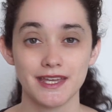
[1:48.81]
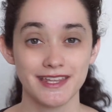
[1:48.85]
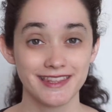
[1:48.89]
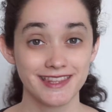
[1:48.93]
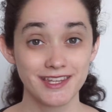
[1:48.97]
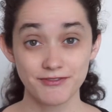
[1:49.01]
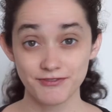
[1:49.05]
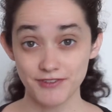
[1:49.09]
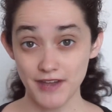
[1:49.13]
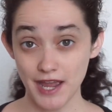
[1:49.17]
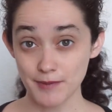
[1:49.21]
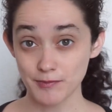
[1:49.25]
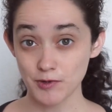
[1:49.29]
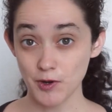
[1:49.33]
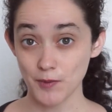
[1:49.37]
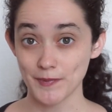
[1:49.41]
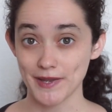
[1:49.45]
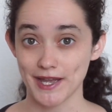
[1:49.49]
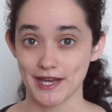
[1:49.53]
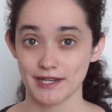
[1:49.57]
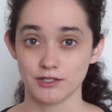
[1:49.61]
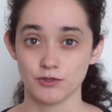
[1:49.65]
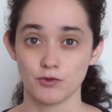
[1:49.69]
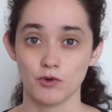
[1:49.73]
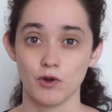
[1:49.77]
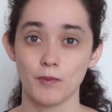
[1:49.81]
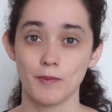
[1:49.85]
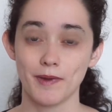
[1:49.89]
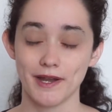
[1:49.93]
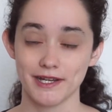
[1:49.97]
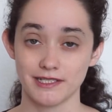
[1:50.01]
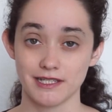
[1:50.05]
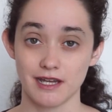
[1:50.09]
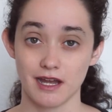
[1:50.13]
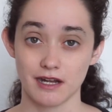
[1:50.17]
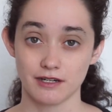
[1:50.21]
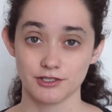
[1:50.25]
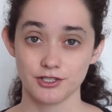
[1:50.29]
In the Fibro Manual by
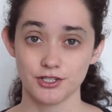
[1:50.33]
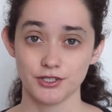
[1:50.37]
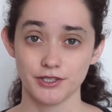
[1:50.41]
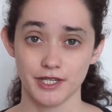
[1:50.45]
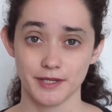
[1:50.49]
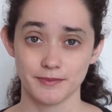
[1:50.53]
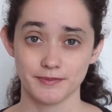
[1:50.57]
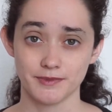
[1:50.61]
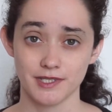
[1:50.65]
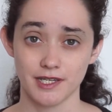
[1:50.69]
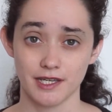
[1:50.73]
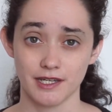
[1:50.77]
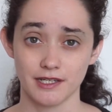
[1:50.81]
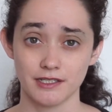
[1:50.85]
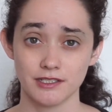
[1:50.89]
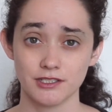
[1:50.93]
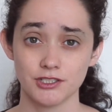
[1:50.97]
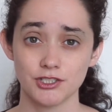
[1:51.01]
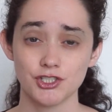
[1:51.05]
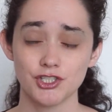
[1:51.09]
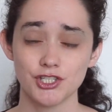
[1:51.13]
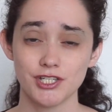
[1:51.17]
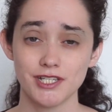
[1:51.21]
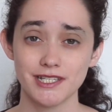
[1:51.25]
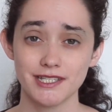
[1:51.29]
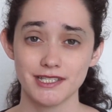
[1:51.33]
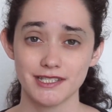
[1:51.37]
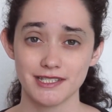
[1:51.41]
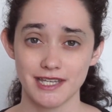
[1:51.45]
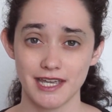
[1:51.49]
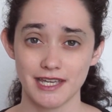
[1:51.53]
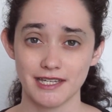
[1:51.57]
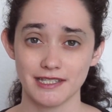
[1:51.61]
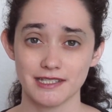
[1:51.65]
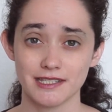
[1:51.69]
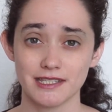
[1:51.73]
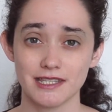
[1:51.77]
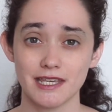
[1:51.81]
Dr. Lipton, she
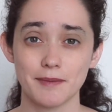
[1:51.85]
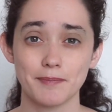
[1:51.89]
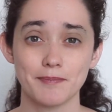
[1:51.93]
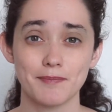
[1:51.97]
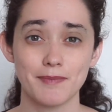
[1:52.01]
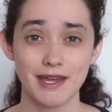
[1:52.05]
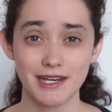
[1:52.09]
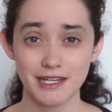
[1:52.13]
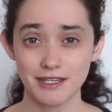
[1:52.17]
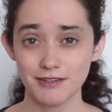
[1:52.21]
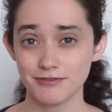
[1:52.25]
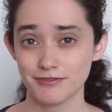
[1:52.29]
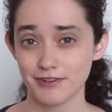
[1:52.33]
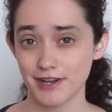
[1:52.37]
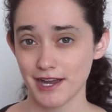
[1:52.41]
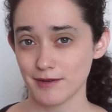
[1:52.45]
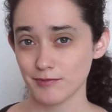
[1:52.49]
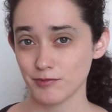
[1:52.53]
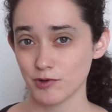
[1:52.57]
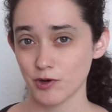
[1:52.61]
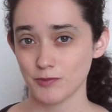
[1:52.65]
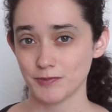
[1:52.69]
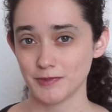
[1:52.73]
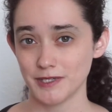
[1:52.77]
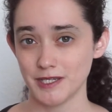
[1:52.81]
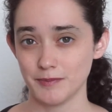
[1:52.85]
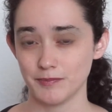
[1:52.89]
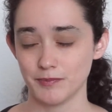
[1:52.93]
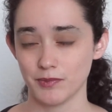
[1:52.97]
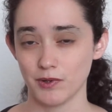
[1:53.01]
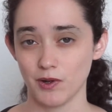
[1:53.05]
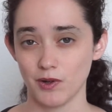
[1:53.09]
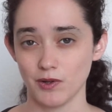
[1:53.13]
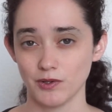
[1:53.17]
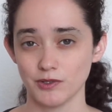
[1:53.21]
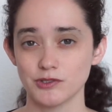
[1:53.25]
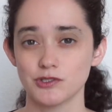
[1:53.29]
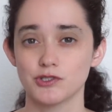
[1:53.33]
states that many fibro
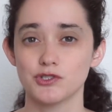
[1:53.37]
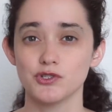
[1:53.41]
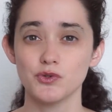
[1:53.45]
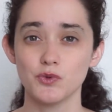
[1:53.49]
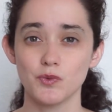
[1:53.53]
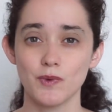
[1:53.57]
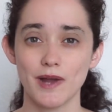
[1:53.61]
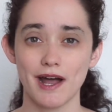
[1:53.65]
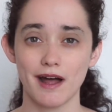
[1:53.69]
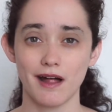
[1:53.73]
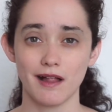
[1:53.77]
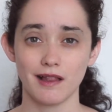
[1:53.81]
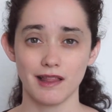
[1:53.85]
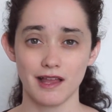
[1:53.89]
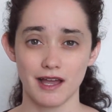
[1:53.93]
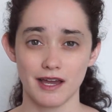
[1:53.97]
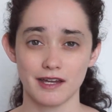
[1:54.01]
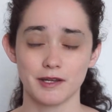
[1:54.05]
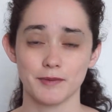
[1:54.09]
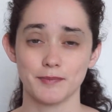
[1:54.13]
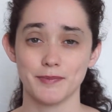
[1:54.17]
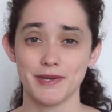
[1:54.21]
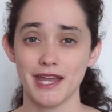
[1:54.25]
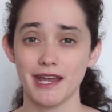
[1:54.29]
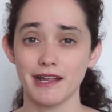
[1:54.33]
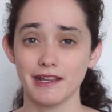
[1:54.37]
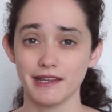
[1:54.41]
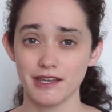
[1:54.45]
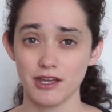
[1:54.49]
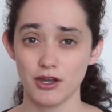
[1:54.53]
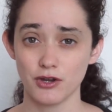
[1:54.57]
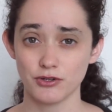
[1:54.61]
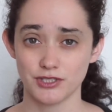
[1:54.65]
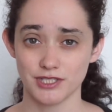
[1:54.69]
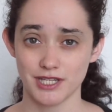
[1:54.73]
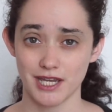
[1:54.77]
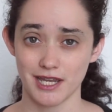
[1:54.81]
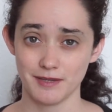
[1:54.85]
people do well on a
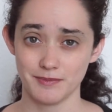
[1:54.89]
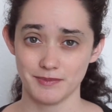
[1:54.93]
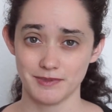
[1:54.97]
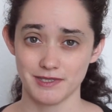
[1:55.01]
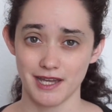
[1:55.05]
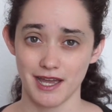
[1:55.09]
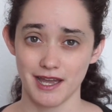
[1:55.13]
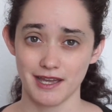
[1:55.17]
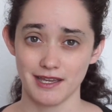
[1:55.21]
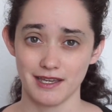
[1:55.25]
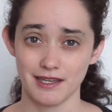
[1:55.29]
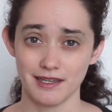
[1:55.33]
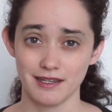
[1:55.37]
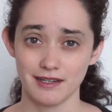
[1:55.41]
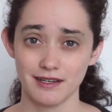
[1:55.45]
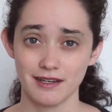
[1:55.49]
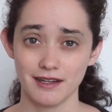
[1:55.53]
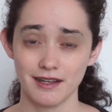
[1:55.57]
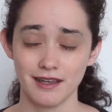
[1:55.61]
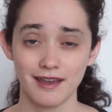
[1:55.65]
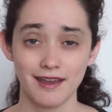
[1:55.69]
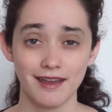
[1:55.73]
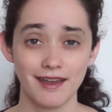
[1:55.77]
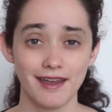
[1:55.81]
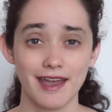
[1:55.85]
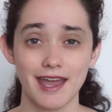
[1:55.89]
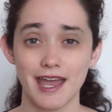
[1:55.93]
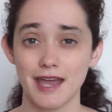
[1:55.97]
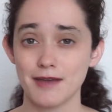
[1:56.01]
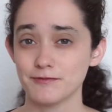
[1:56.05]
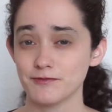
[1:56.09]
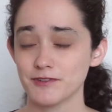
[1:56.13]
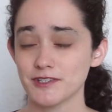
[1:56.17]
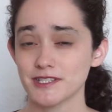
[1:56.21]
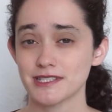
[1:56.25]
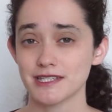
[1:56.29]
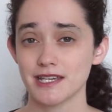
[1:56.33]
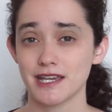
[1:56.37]
paleo-type diet,
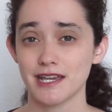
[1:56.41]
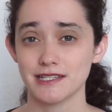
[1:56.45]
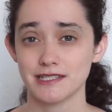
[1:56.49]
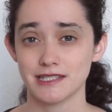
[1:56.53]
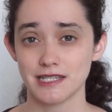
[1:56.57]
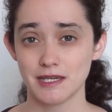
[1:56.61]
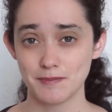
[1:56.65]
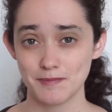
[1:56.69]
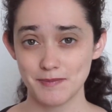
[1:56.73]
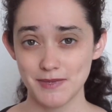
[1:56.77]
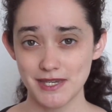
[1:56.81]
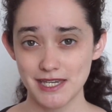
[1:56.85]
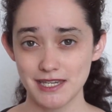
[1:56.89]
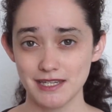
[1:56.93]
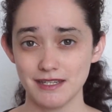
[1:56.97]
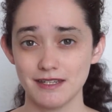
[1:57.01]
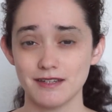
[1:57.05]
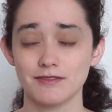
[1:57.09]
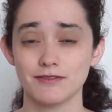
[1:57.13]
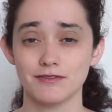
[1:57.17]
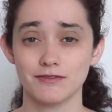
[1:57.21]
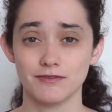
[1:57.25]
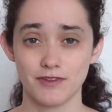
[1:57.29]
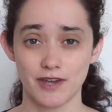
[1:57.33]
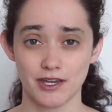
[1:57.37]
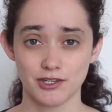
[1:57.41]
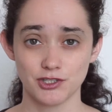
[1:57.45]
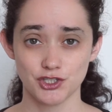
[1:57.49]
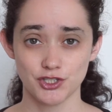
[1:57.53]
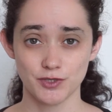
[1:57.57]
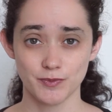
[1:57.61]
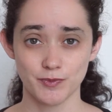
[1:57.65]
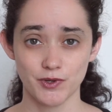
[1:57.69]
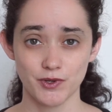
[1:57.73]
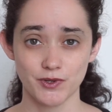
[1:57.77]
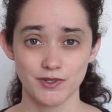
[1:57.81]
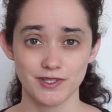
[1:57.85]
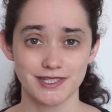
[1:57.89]
emphasizing meat,
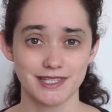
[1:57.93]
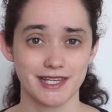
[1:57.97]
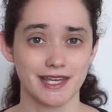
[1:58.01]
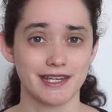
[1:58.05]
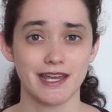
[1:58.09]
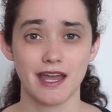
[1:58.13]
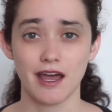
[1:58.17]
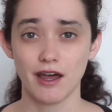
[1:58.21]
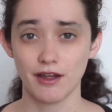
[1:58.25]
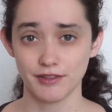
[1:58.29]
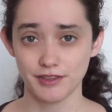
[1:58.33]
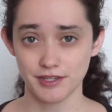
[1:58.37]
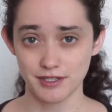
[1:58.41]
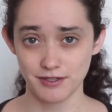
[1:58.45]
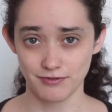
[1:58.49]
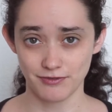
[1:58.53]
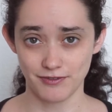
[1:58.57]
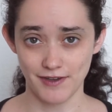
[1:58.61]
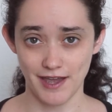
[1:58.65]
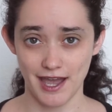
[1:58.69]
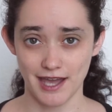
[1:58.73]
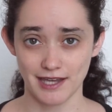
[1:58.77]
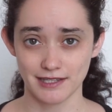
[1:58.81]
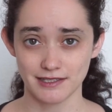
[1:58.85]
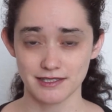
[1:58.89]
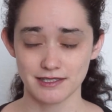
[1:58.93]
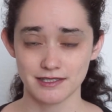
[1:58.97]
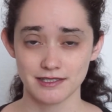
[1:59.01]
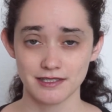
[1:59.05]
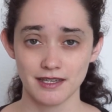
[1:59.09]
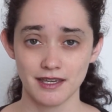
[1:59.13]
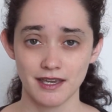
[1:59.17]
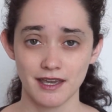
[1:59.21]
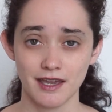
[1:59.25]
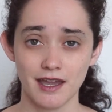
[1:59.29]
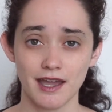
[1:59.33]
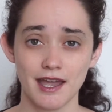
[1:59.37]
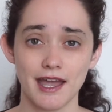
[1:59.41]
vegetables, and healthy fats,
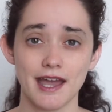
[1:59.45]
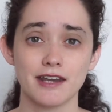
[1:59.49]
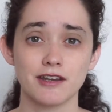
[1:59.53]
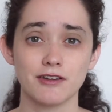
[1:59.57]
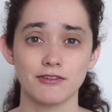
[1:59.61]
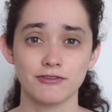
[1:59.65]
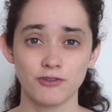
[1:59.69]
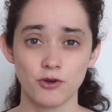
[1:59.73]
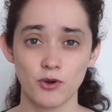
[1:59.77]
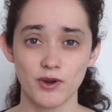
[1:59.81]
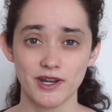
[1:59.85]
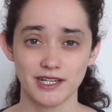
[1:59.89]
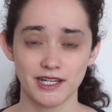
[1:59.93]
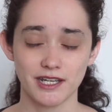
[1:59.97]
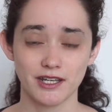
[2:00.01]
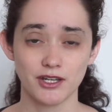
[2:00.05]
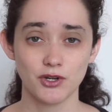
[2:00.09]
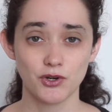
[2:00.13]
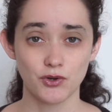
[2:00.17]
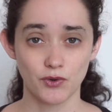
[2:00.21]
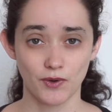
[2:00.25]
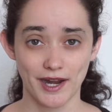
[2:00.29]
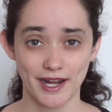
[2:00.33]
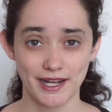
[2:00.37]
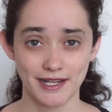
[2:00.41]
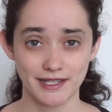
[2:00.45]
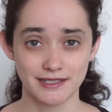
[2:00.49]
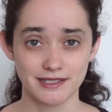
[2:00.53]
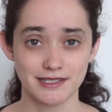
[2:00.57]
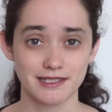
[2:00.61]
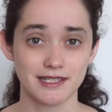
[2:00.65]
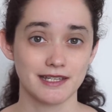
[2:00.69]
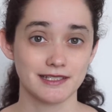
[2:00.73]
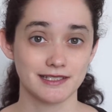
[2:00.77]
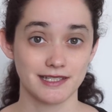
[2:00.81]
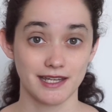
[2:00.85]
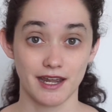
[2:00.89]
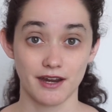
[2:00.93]
and avoiding grains
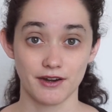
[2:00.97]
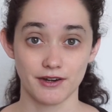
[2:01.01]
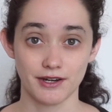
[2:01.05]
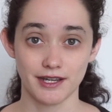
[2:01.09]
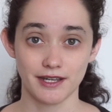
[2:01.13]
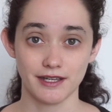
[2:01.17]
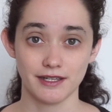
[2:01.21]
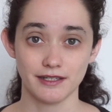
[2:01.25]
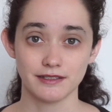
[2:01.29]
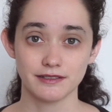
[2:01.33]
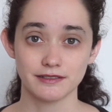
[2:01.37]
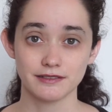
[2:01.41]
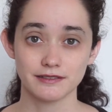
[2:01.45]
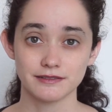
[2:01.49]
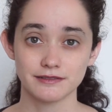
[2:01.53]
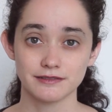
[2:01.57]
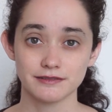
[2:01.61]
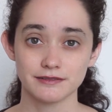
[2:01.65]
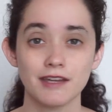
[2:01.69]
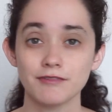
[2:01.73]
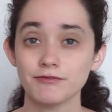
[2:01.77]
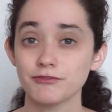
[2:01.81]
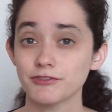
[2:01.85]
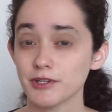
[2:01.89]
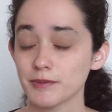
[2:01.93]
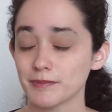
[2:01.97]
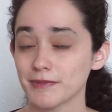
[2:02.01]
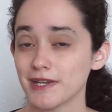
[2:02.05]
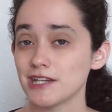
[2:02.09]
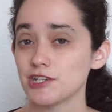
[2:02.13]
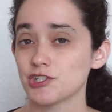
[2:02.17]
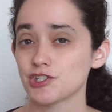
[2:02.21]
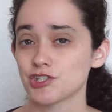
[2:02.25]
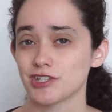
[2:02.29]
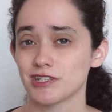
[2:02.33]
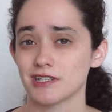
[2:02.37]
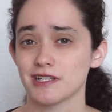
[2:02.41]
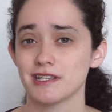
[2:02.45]
and dairy.
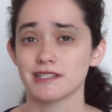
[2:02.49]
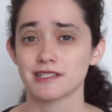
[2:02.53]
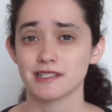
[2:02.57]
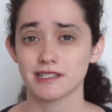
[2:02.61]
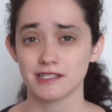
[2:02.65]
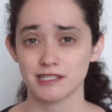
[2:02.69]
Inflammation is